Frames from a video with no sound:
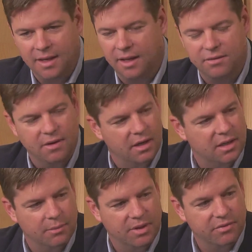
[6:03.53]
It's not
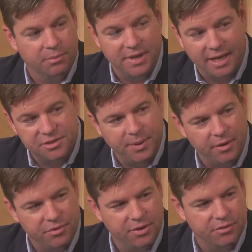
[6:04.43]
coming from
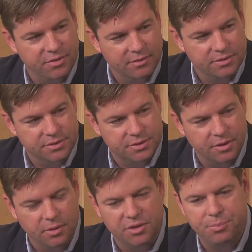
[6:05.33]
taxpayers here in San
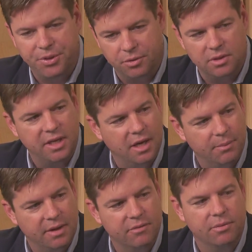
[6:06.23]
Francisco. It's purely
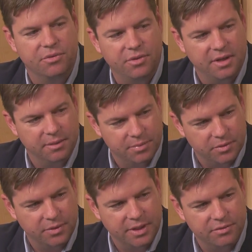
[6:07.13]
coming from city
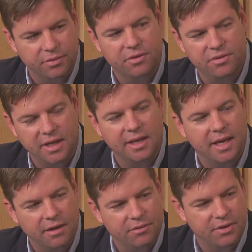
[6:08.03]
employees for the city and
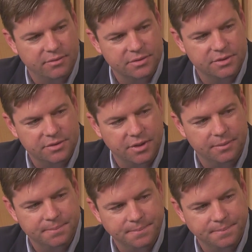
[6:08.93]
county of San Francisco.